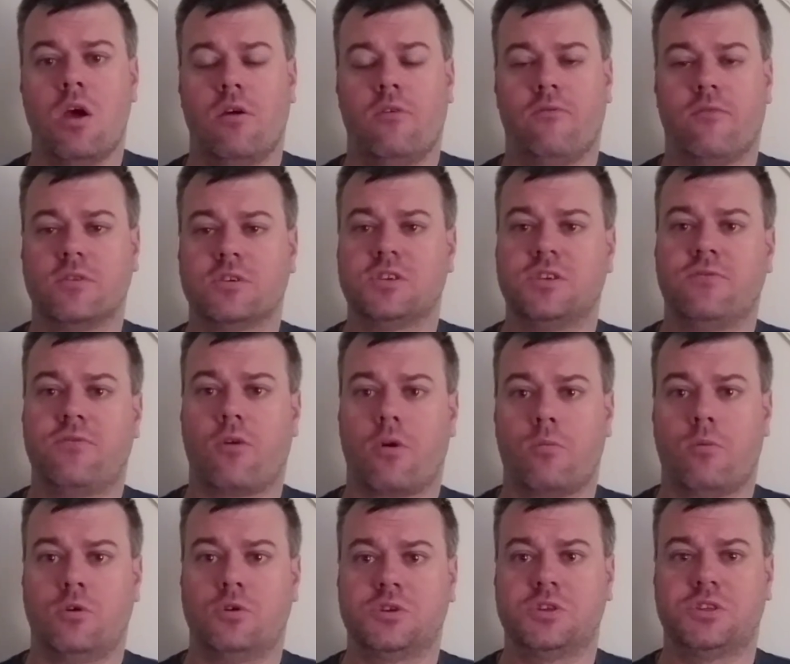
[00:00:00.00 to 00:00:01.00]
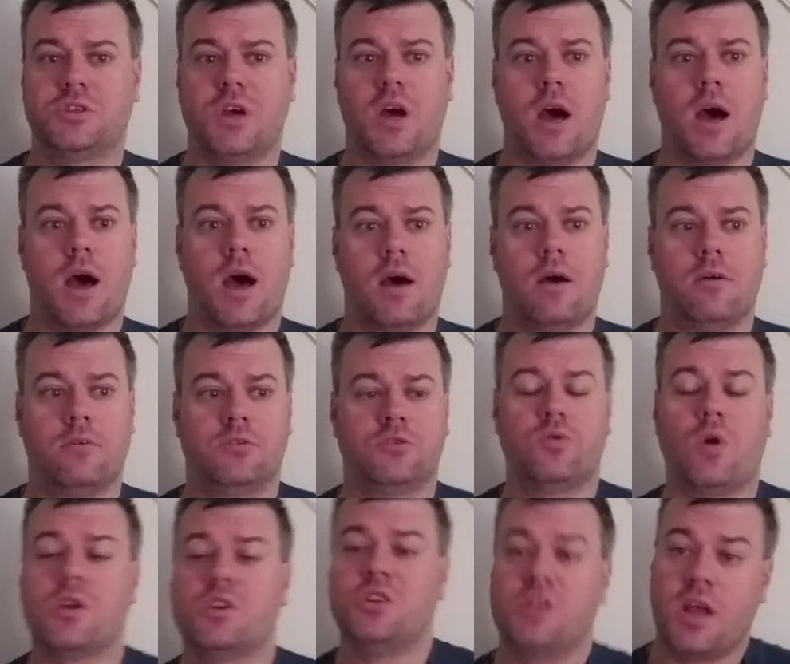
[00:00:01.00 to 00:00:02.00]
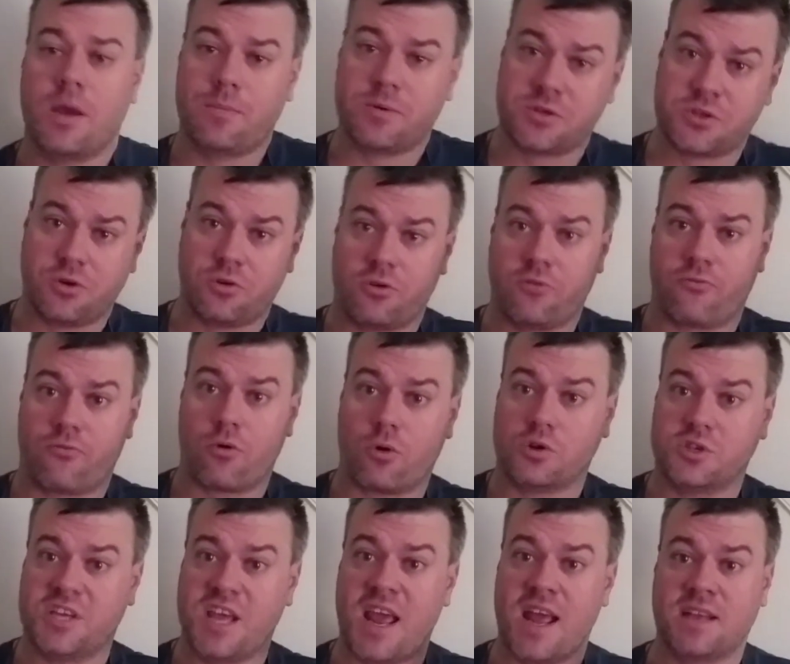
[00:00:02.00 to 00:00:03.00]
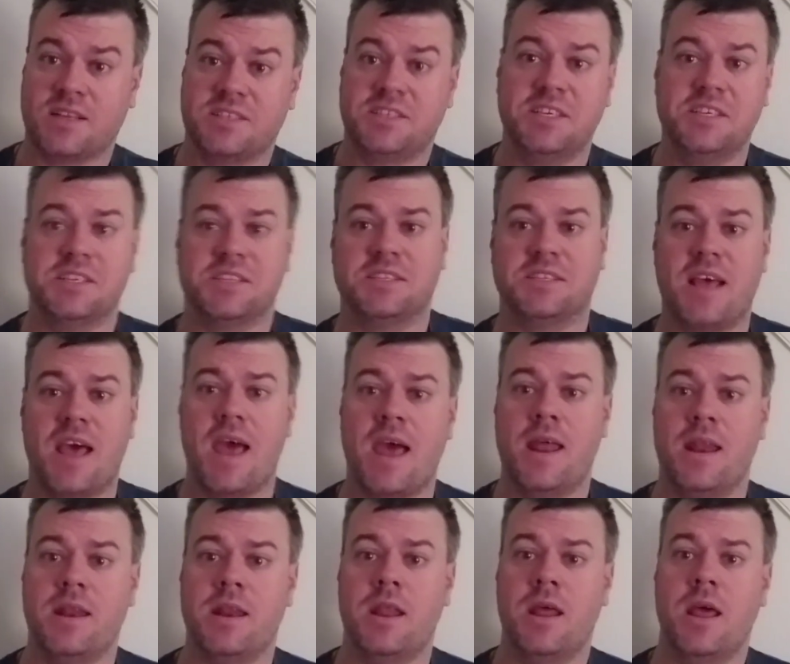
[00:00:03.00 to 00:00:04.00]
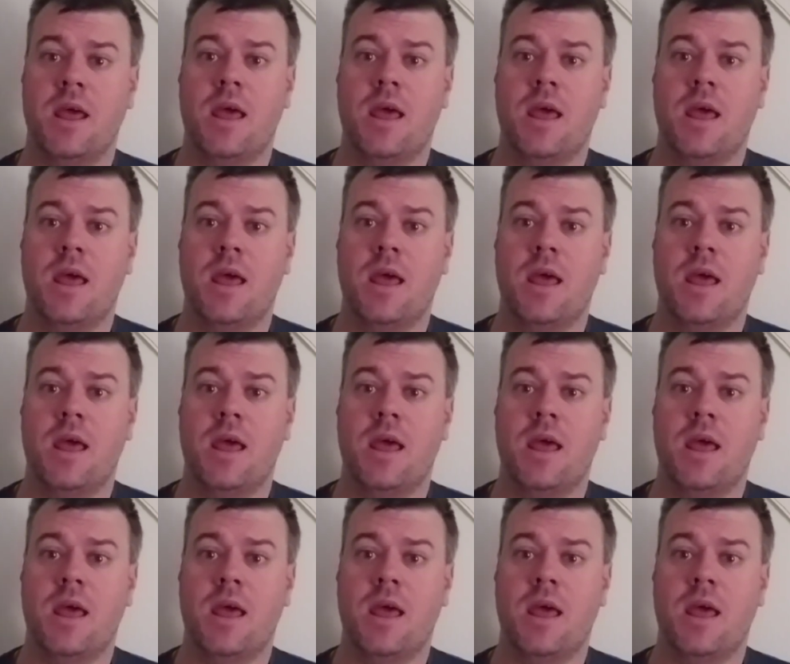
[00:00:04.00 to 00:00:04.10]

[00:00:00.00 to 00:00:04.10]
First and foremost, uh, I was watching an episode of Roseanne season 10